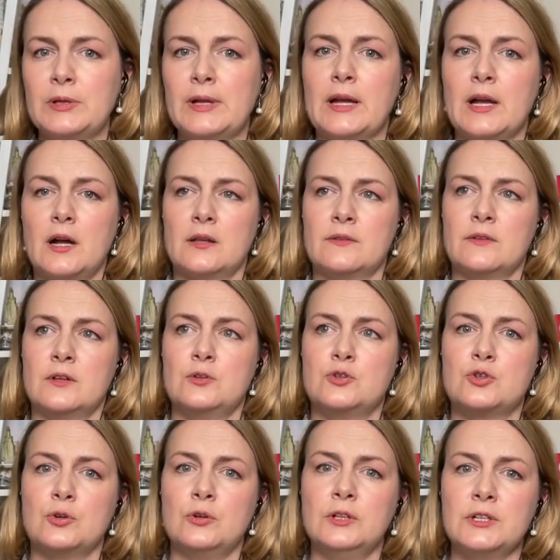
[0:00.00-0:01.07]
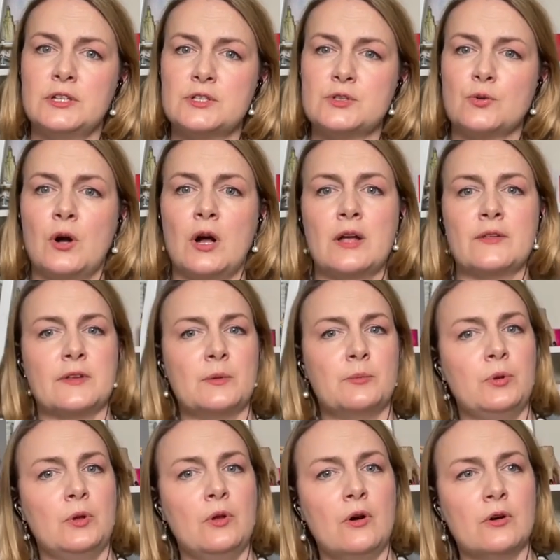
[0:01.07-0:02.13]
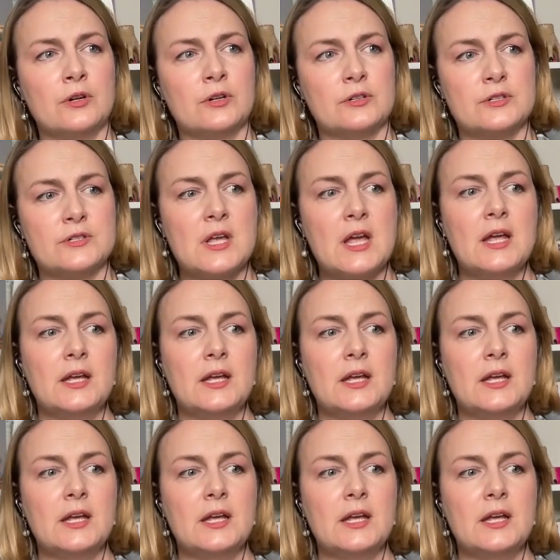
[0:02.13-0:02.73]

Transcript: Like, are they journalists or are they bloggers?